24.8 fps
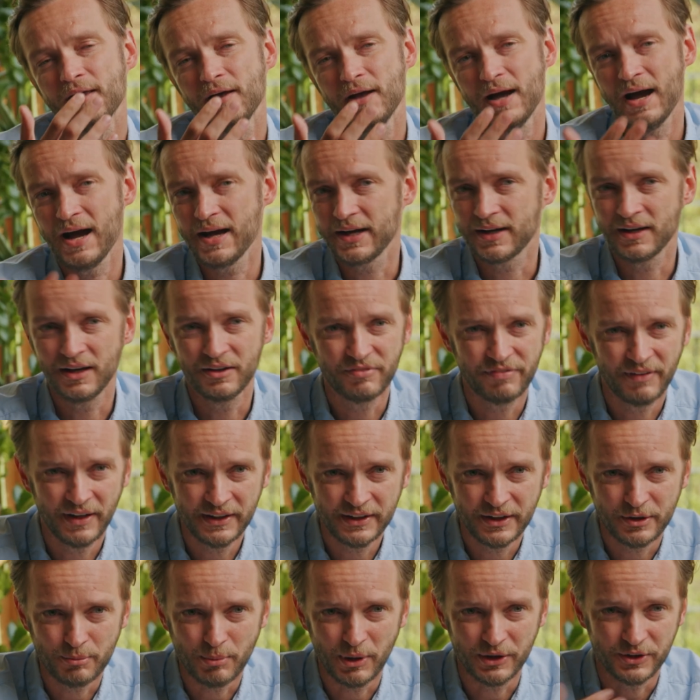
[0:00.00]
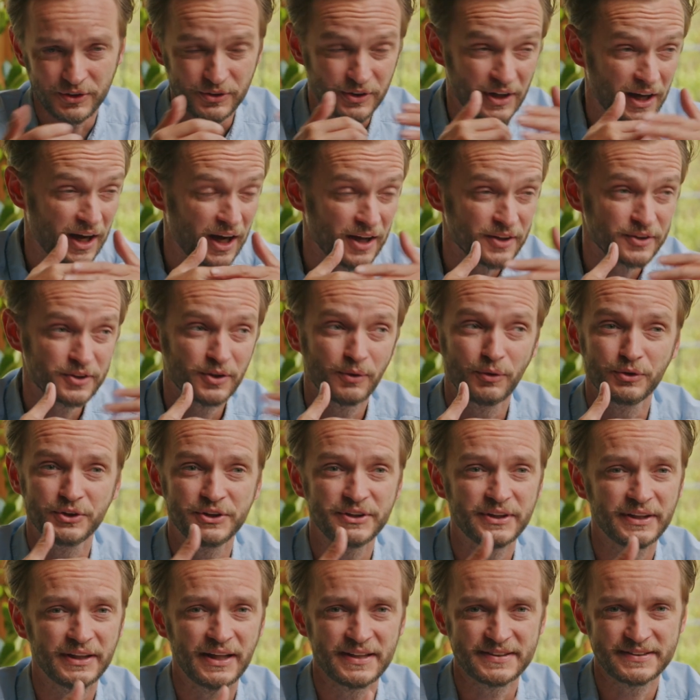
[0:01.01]
I can't find anybody. You can't go on the
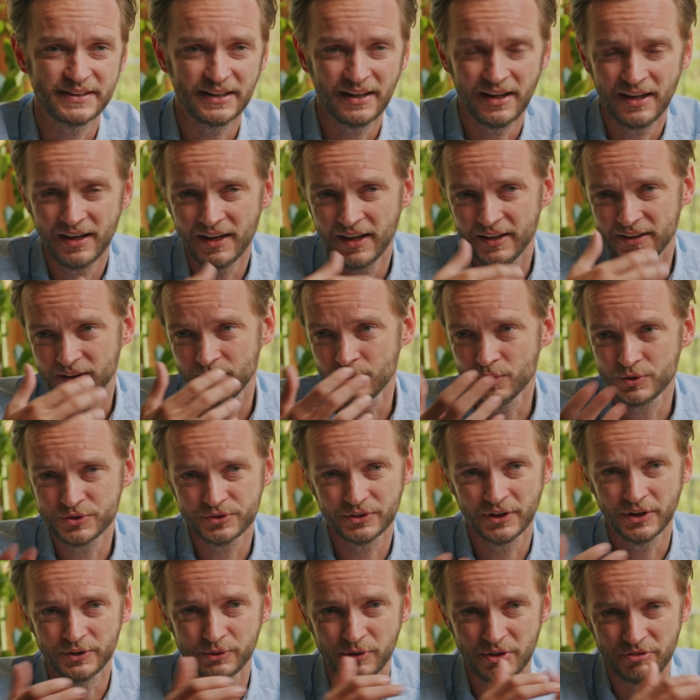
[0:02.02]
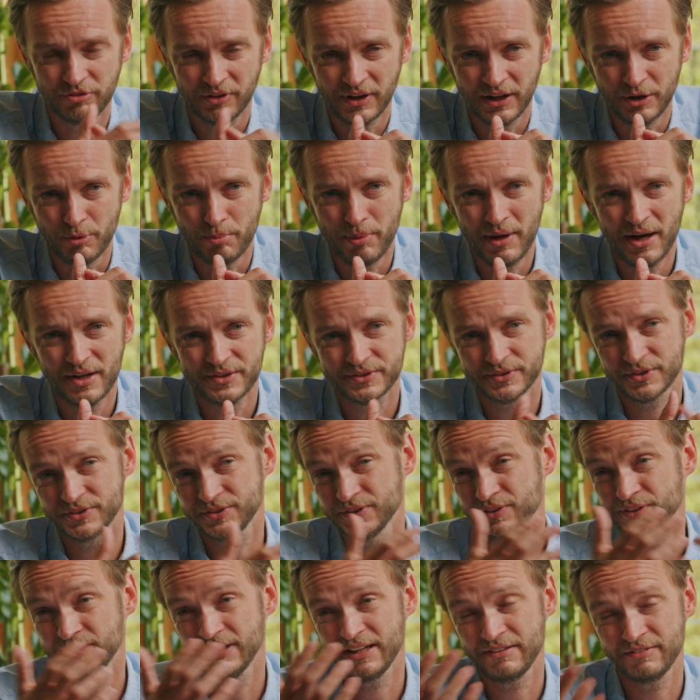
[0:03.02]
internet and say, hi, who's going to do it for £100? Because
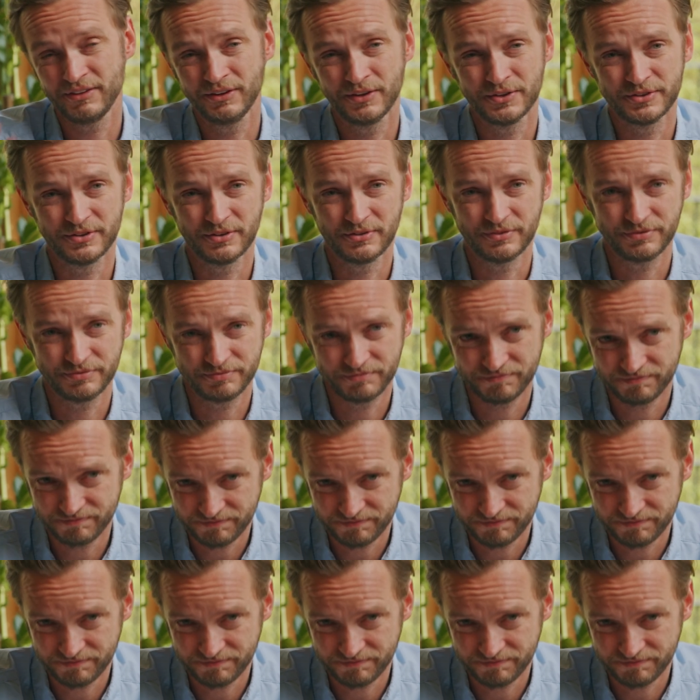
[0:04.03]
you're going to have a lot of